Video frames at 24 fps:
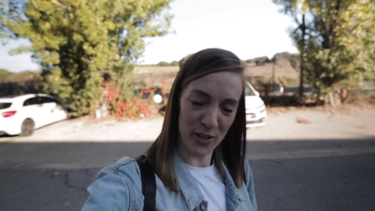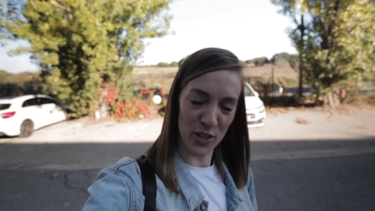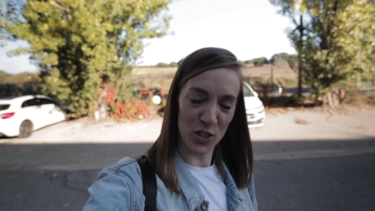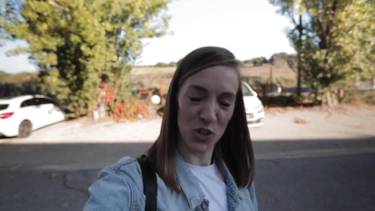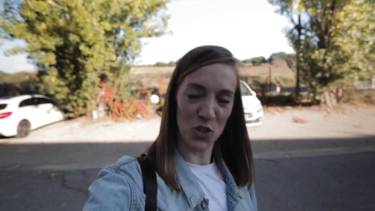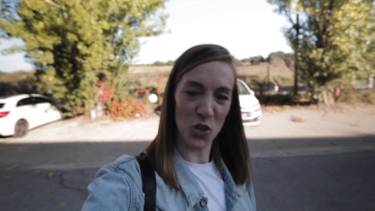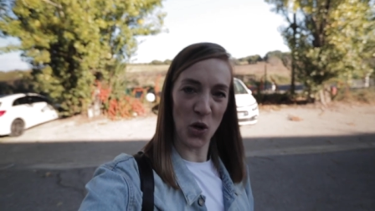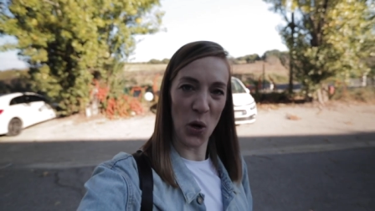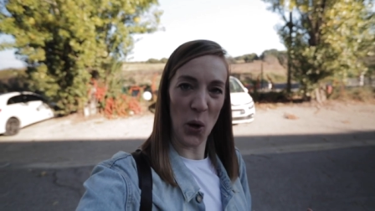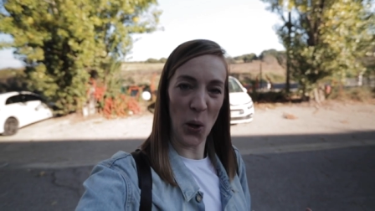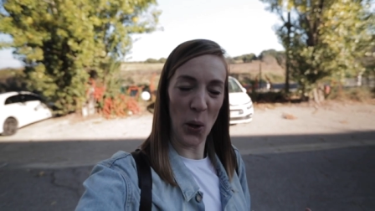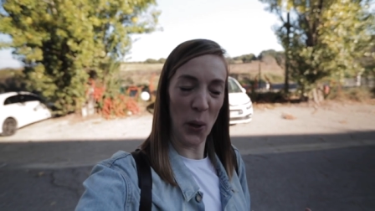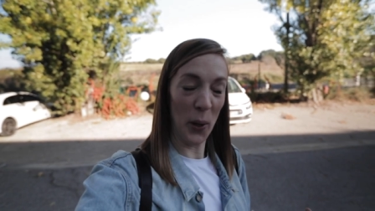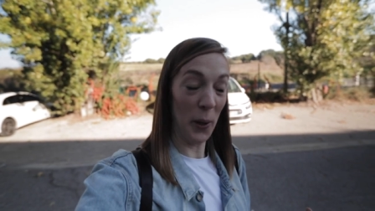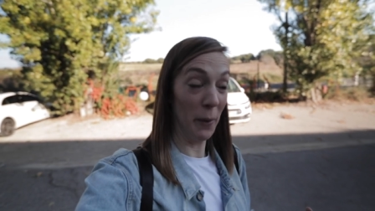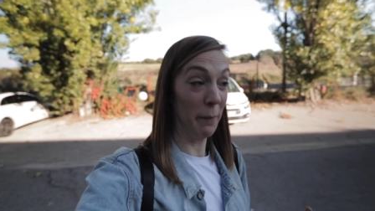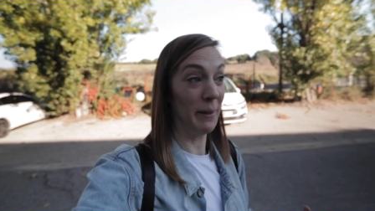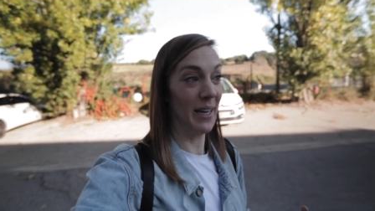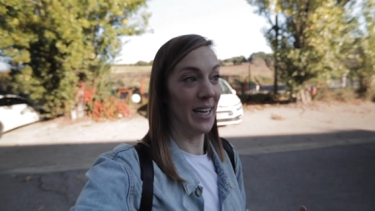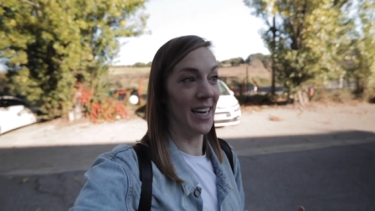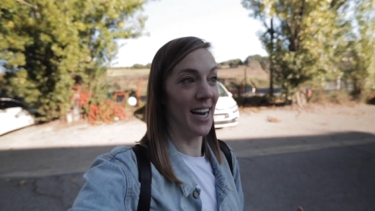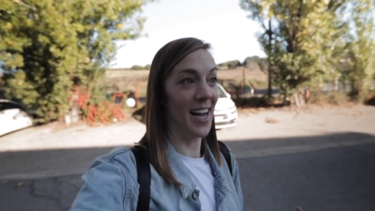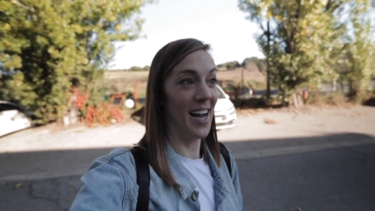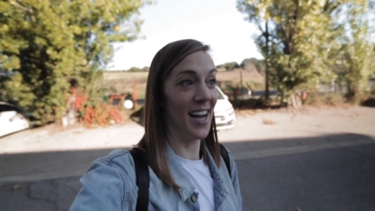of control.
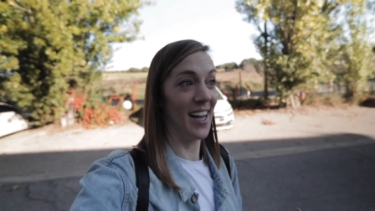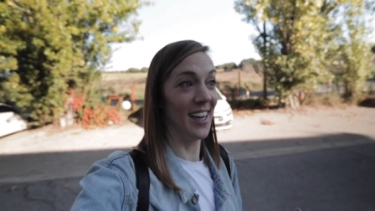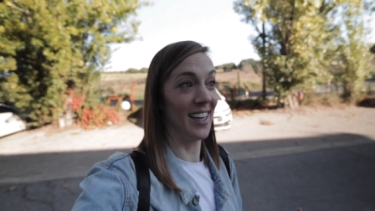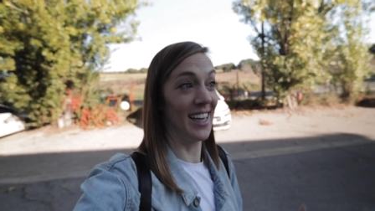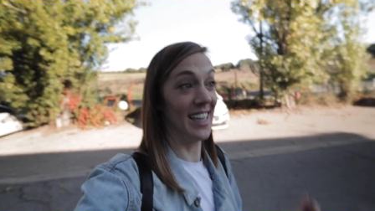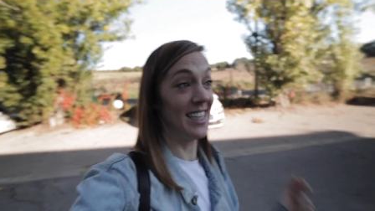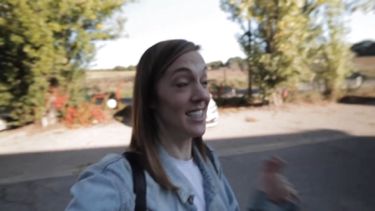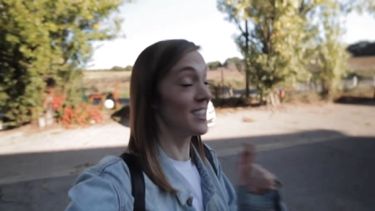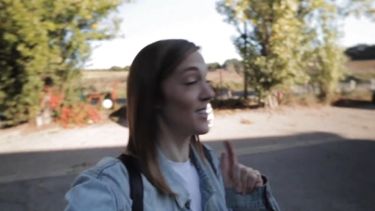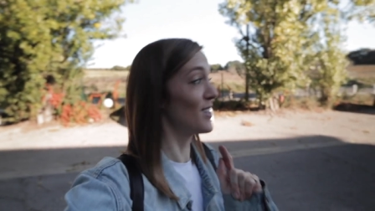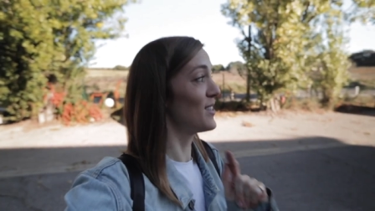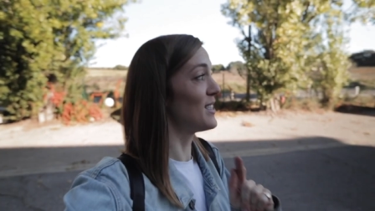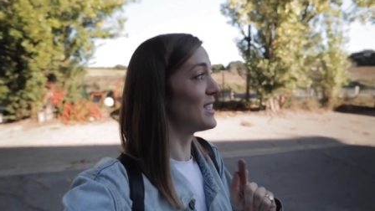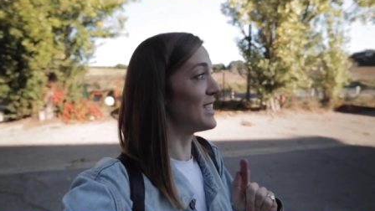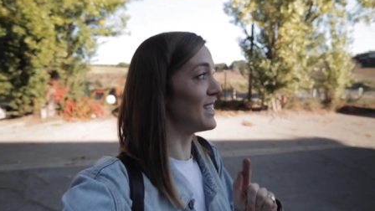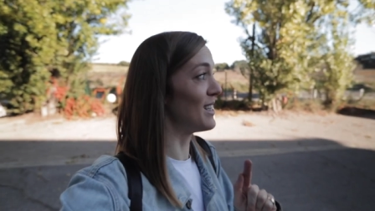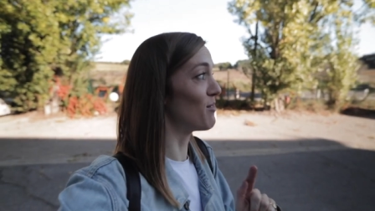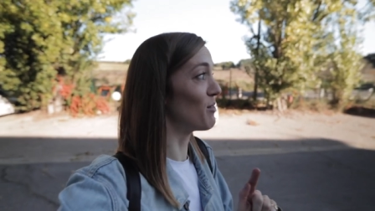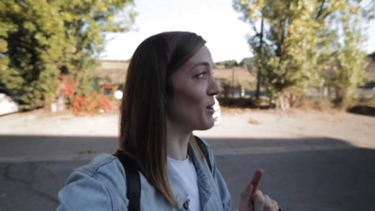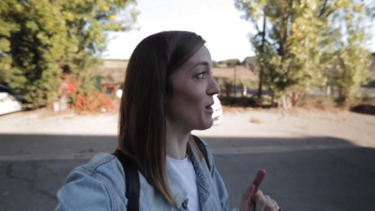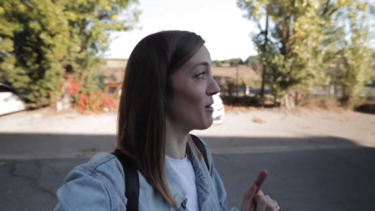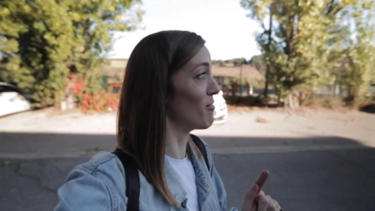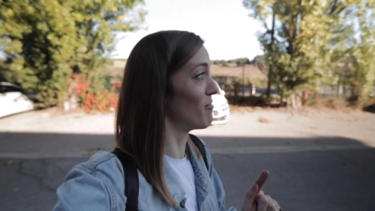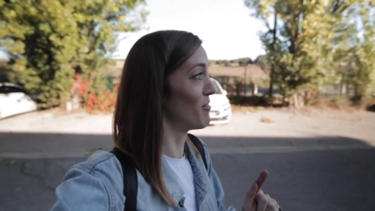But uh, let's go see
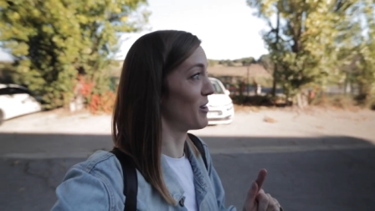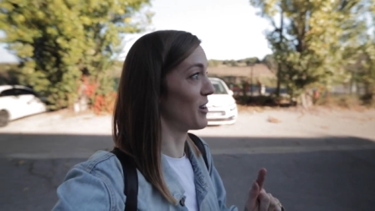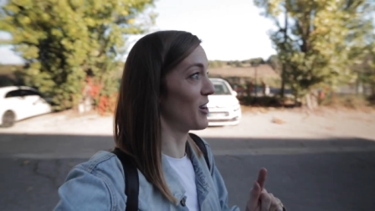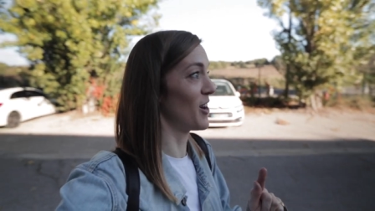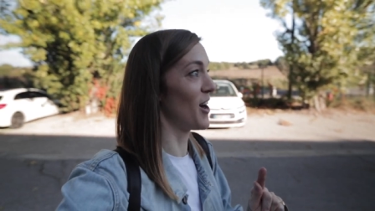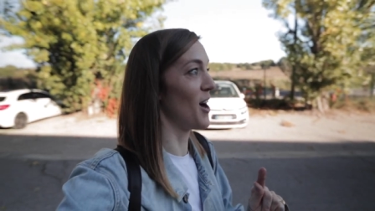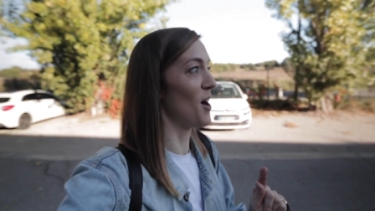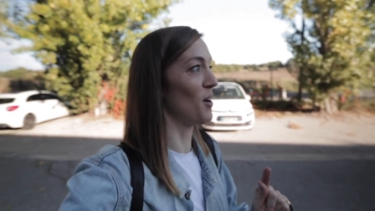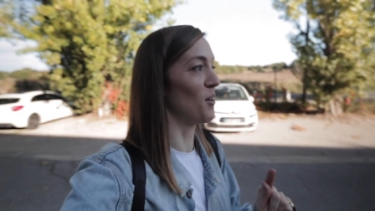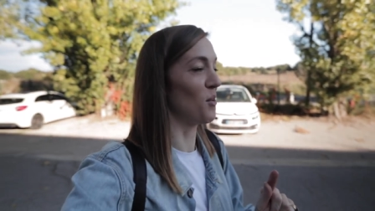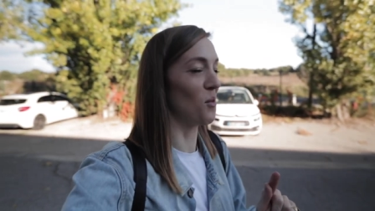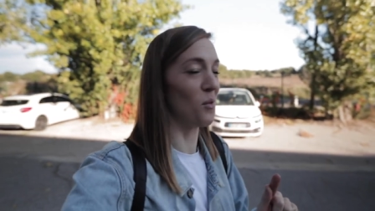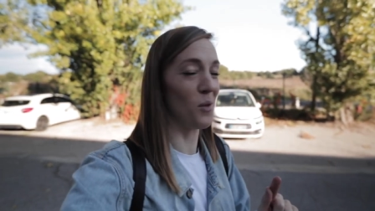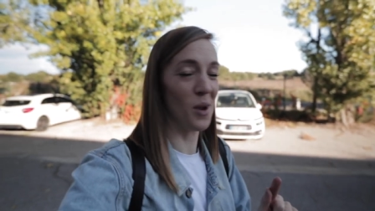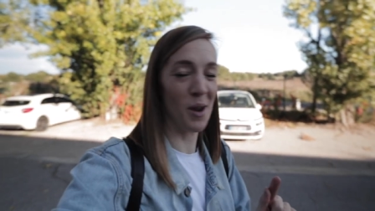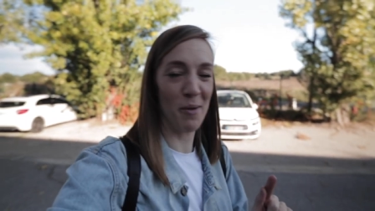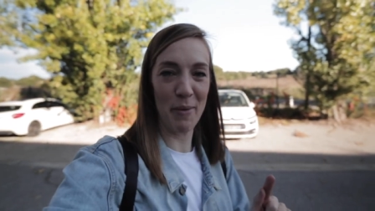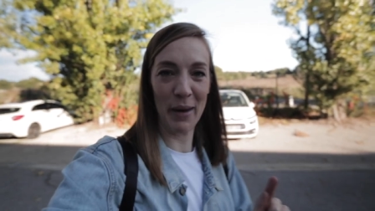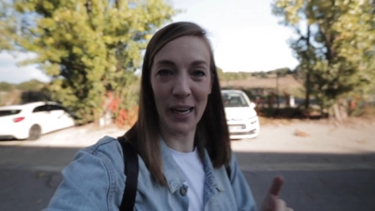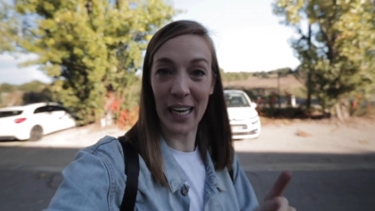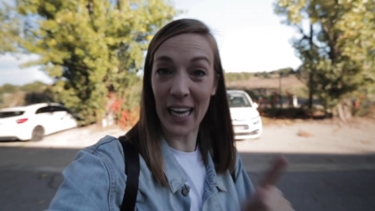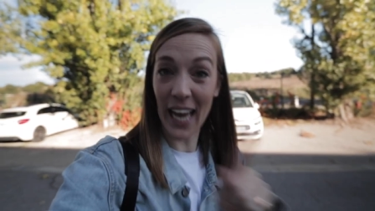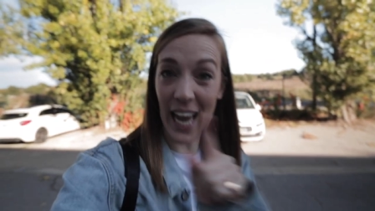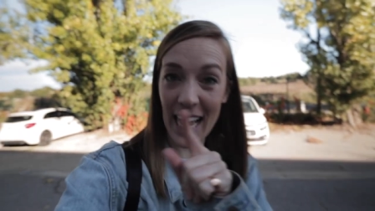if we can figure out
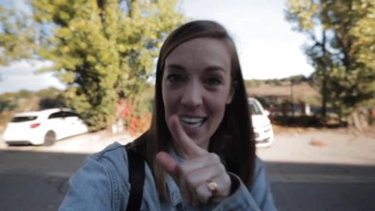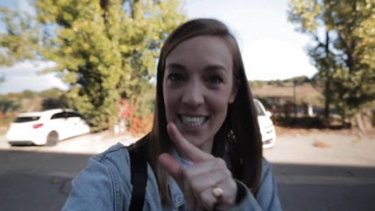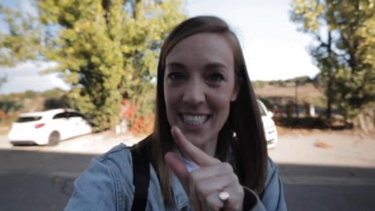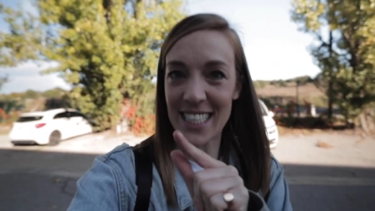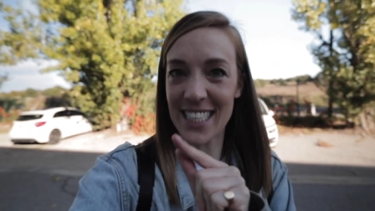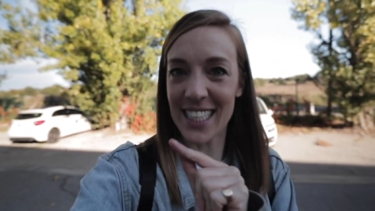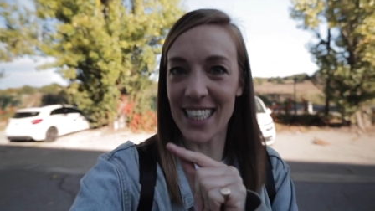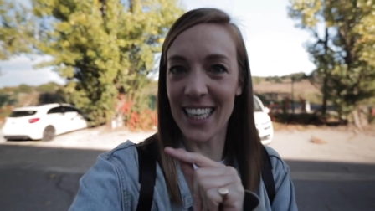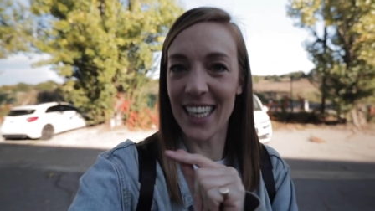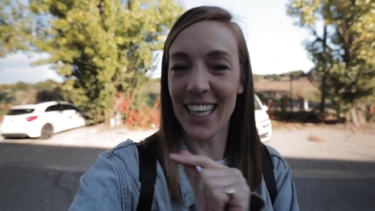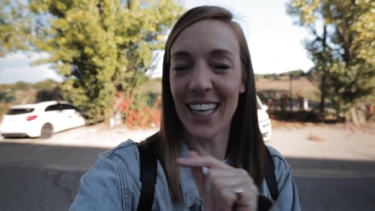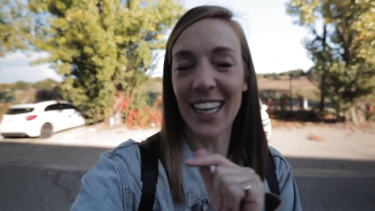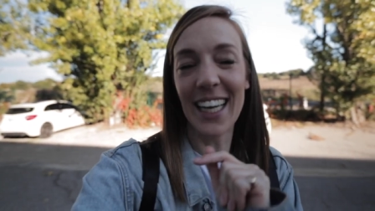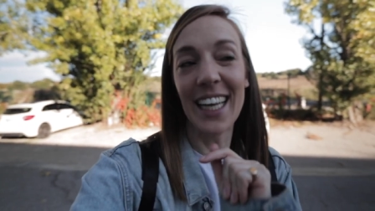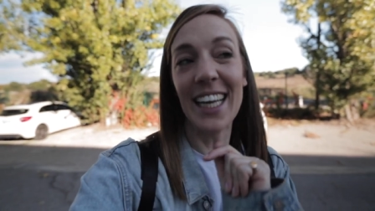where my guest